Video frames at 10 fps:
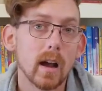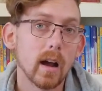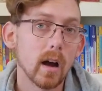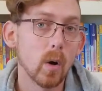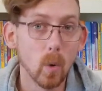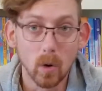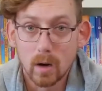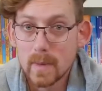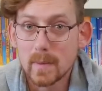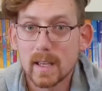
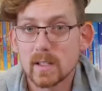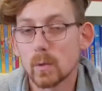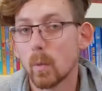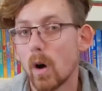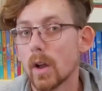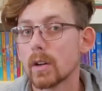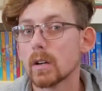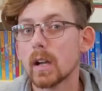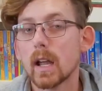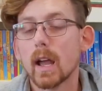Or maybe as you
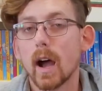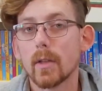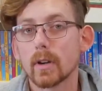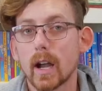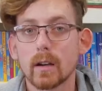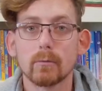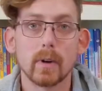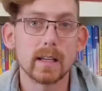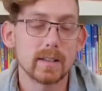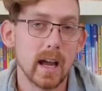wander, either kind of
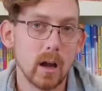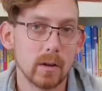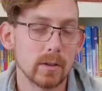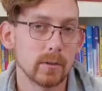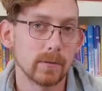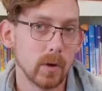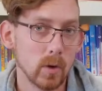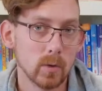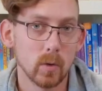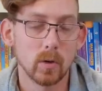write down in your
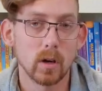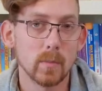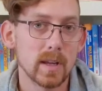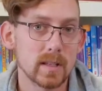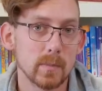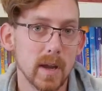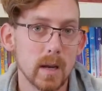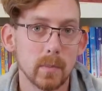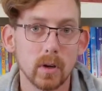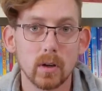phone or on a piece of
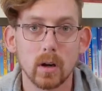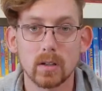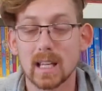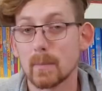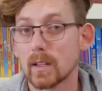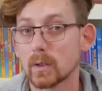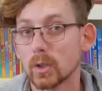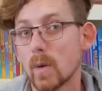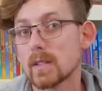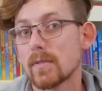paper or take mental
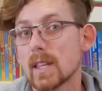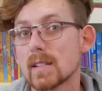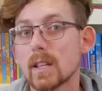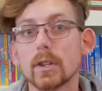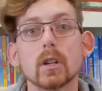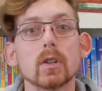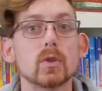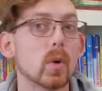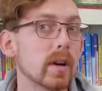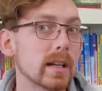notes of things that you're
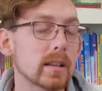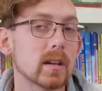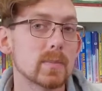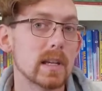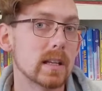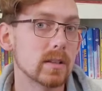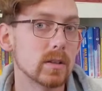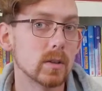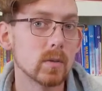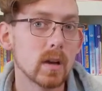enjoying that are speaking to
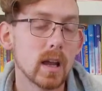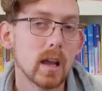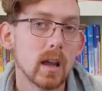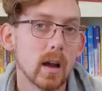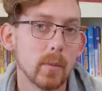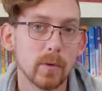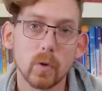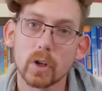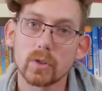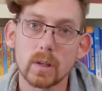you.
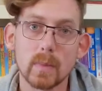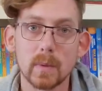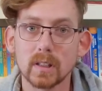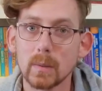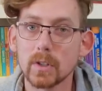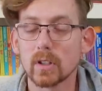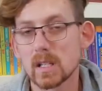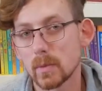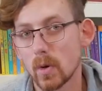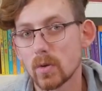Before a trip, maybe limit your
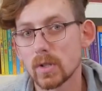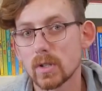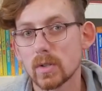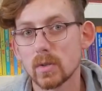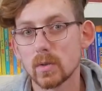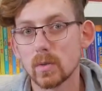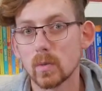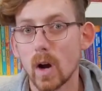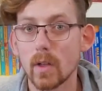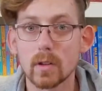exposure
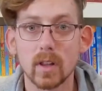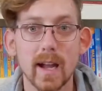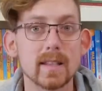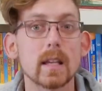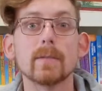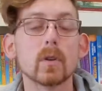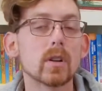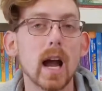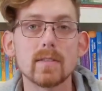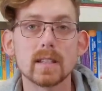to other landscape
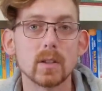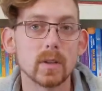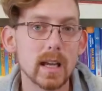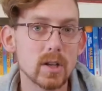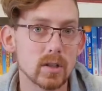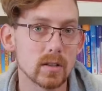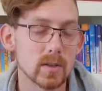photographs of the location.